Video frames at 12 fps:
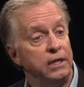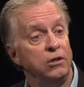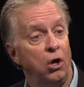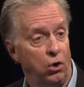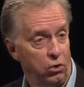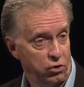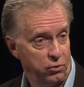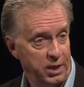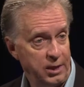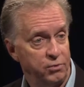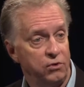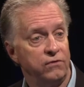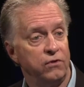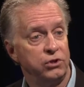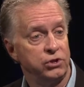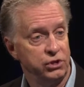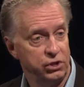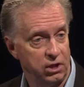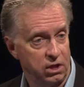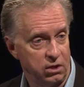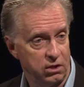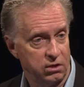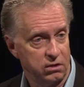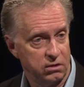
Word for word: in older people versus younger?